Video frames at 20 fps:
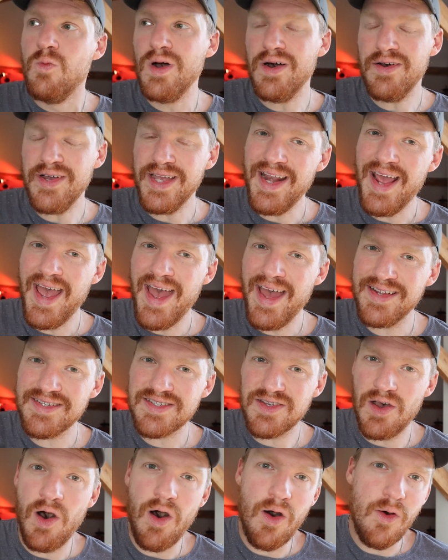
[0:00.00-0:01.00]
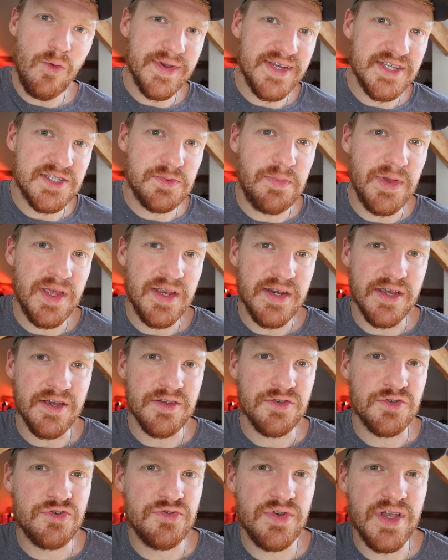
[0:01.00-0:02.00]
Well, it has always been a
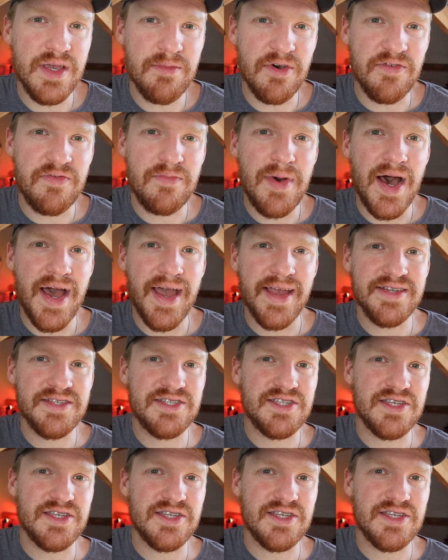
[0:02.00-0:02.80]
dream of mine